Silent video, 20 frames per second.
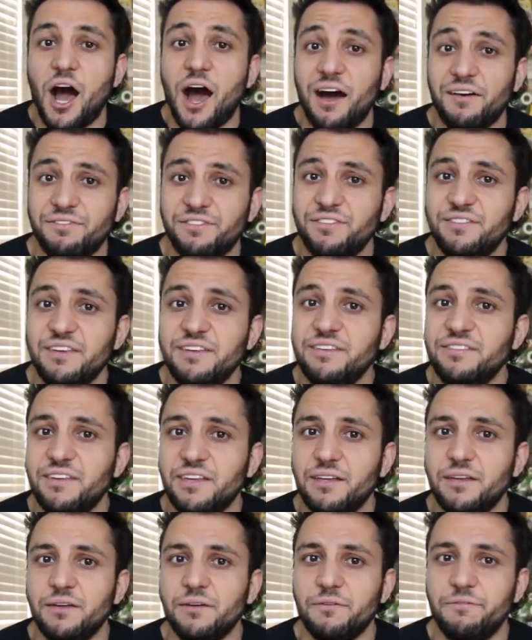
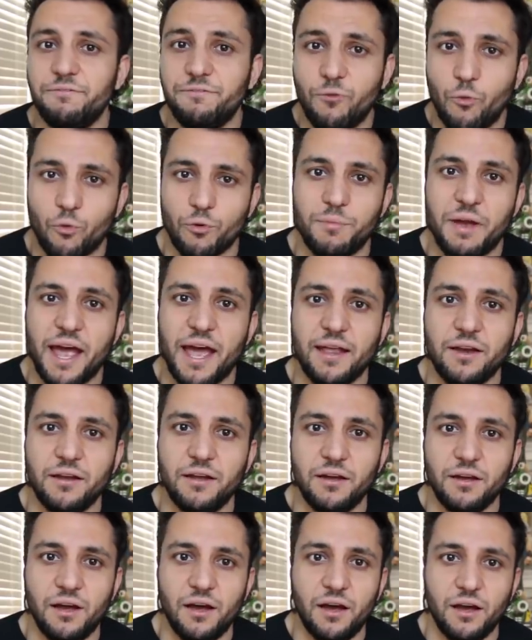off-season
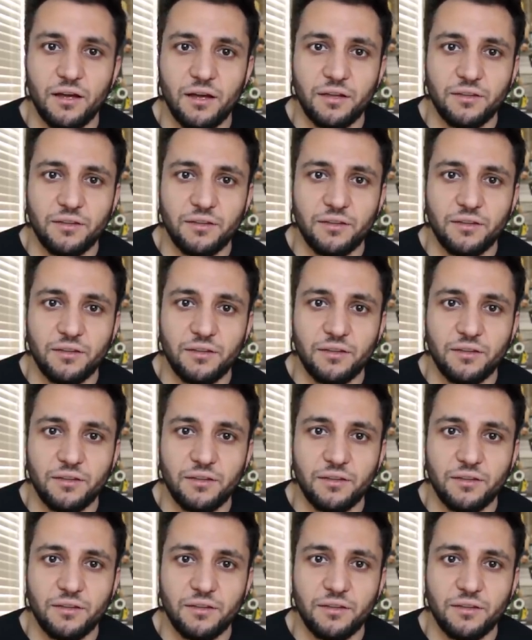format uh,